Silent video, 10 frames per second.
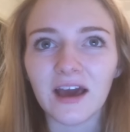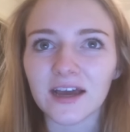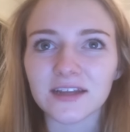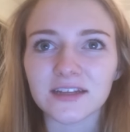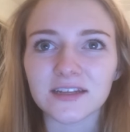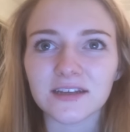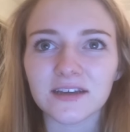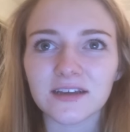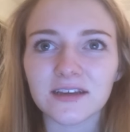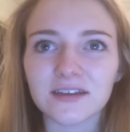And
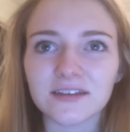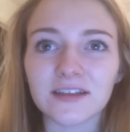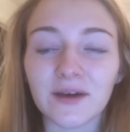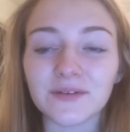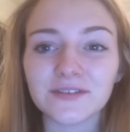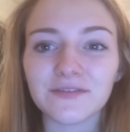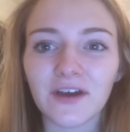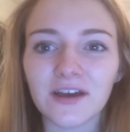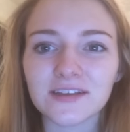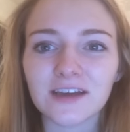that was the
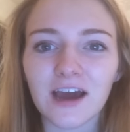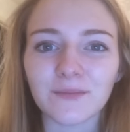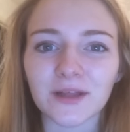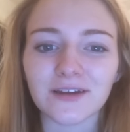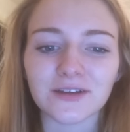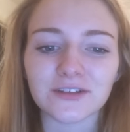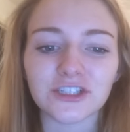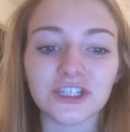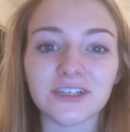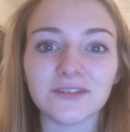first time, like, a,
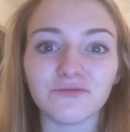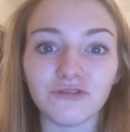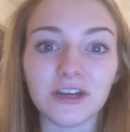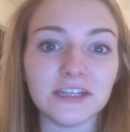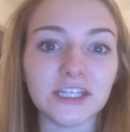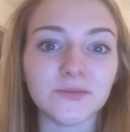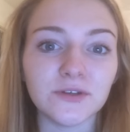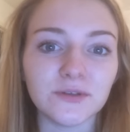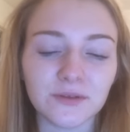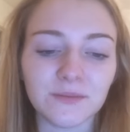she really
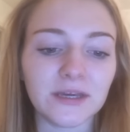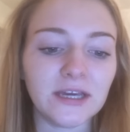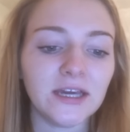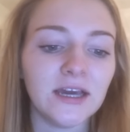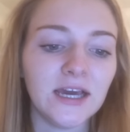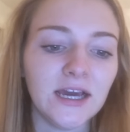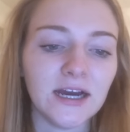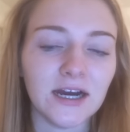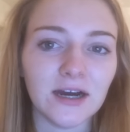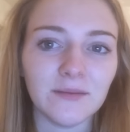spooked with me.
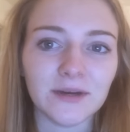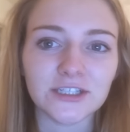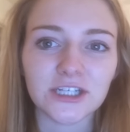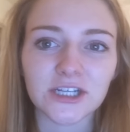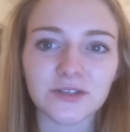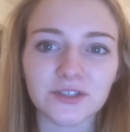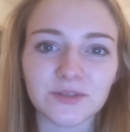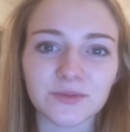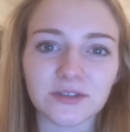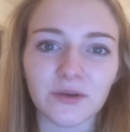Um, and she
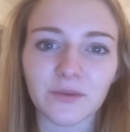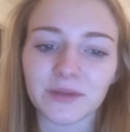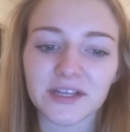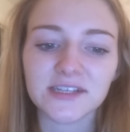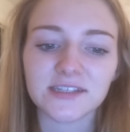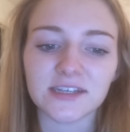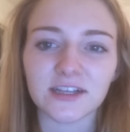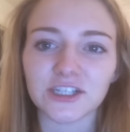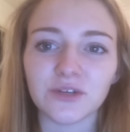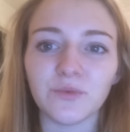just was going ballistic.
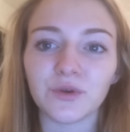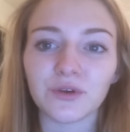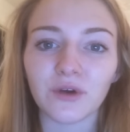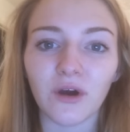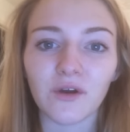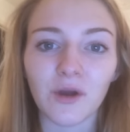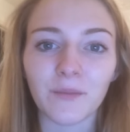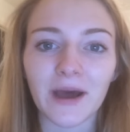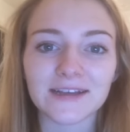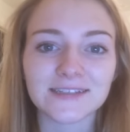Like, she would not go
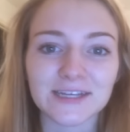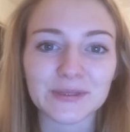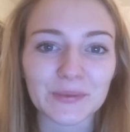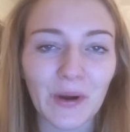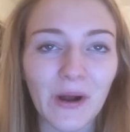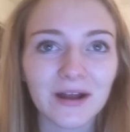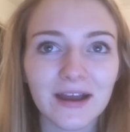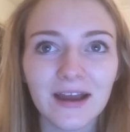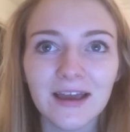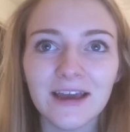past this
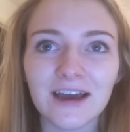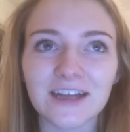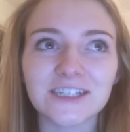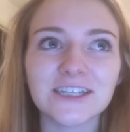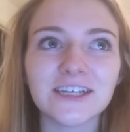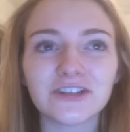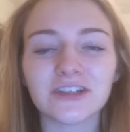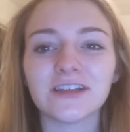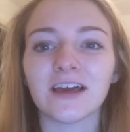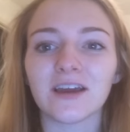rock. And she
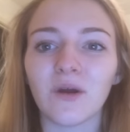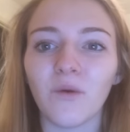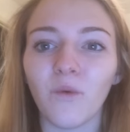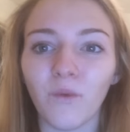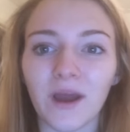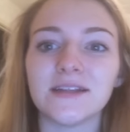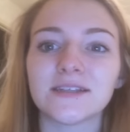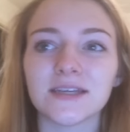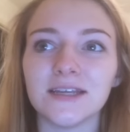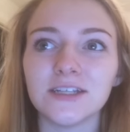literally, like,
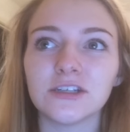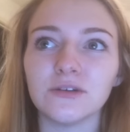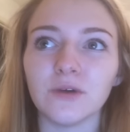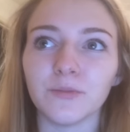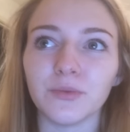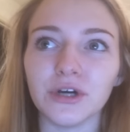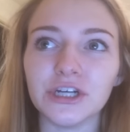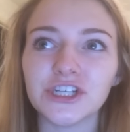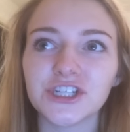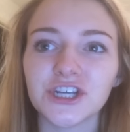went into a
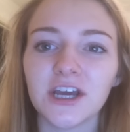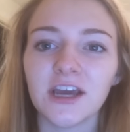bush,